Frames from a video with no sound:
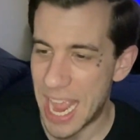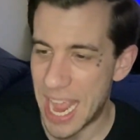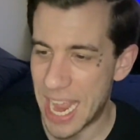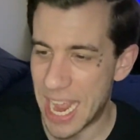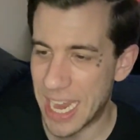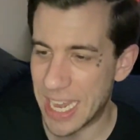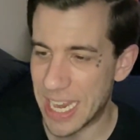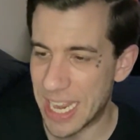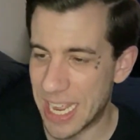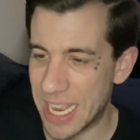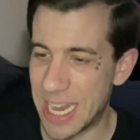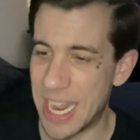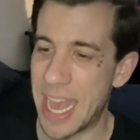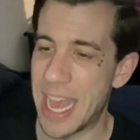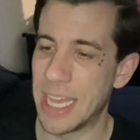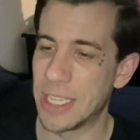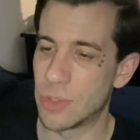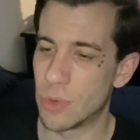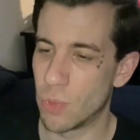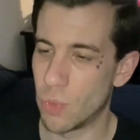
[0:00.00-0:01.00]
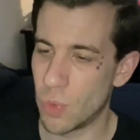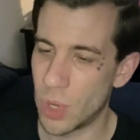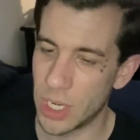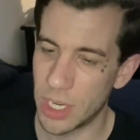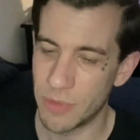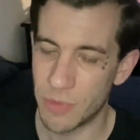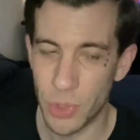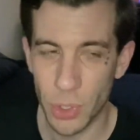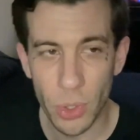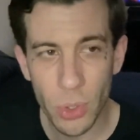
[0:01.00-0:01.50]
and it has
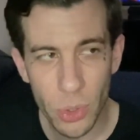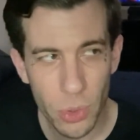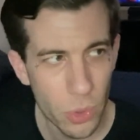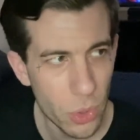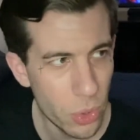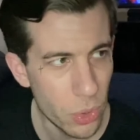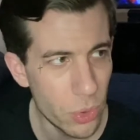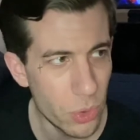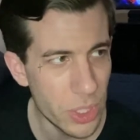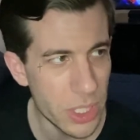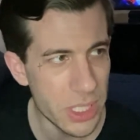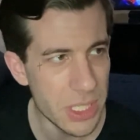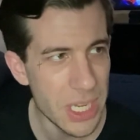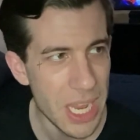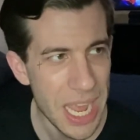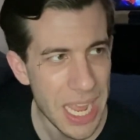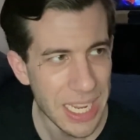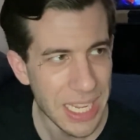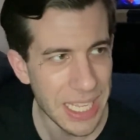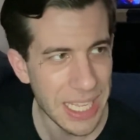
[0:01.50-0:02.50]
one of the coolest,